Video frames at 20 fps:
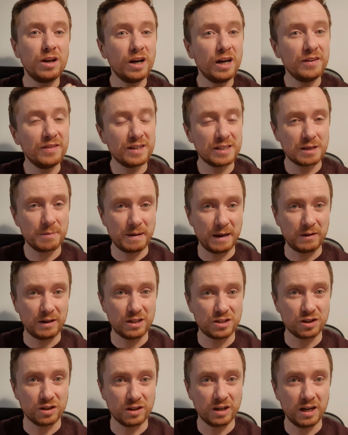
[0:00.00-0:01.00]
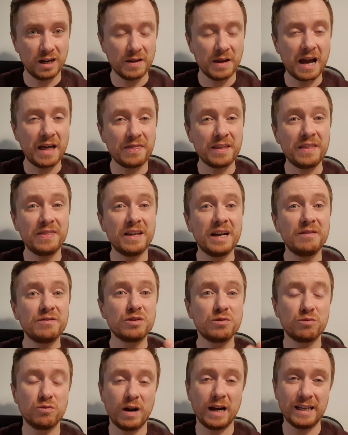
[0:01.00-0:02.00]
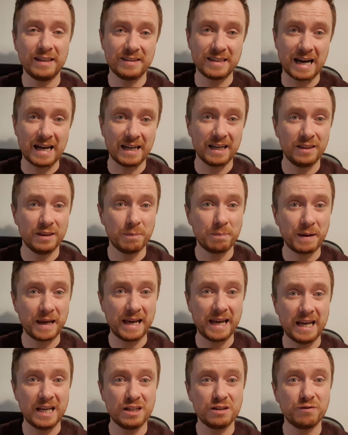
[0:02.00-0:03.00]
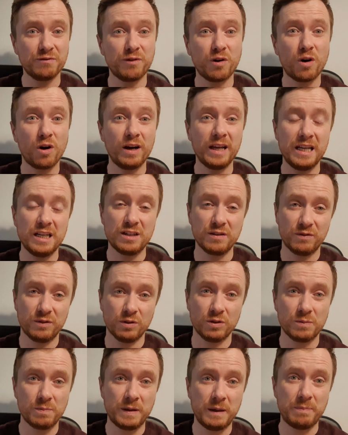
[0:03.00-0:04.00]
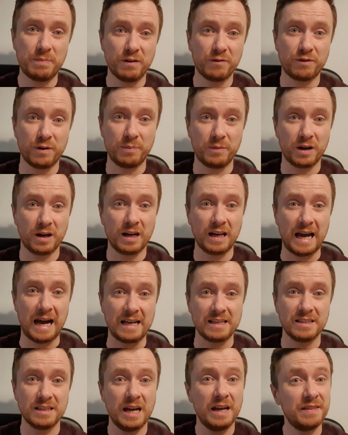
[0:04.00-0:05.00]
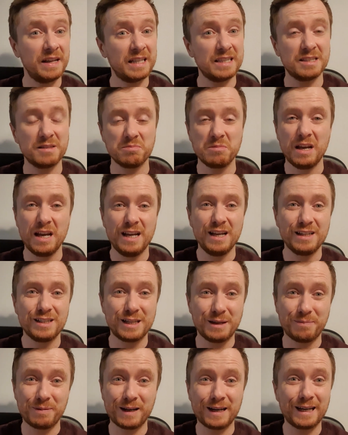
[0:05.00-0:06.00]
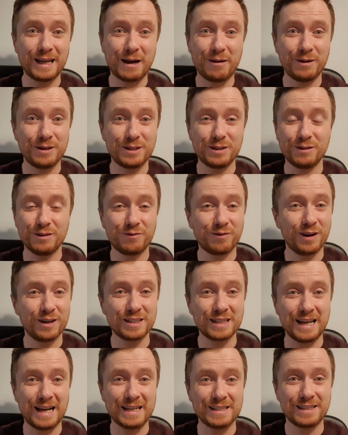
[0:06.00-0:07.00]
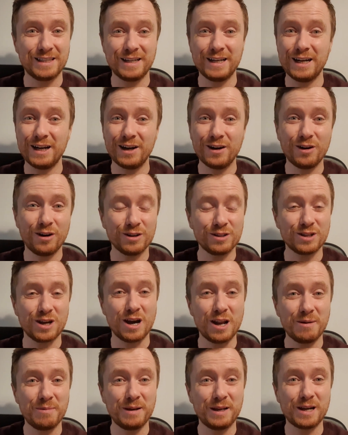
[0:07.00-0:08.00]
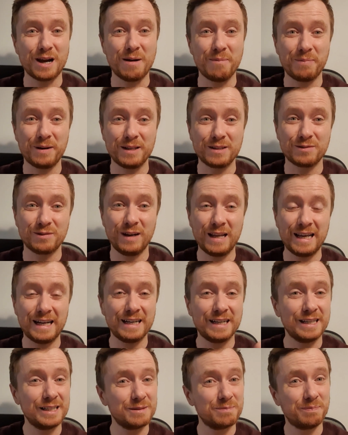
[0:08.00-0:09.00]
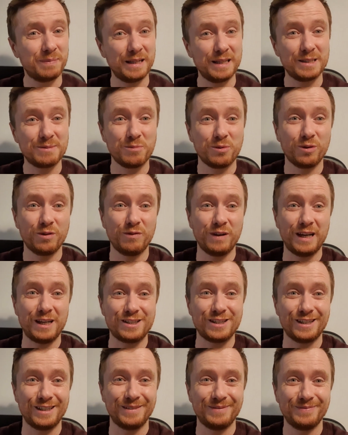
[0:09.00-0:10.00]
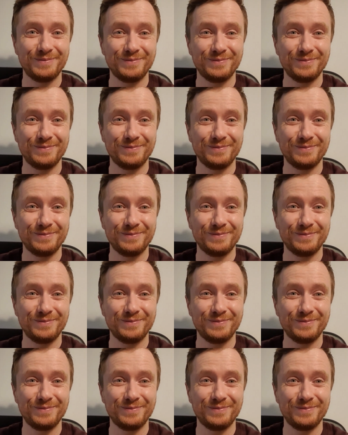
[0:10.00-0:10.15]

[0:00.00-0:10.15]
learn this about each other, and then they'll have to write that in the page for each of those people from their class. And that's typically how I do the first class of the year. Autonomy, competence, relatedness builds motivation.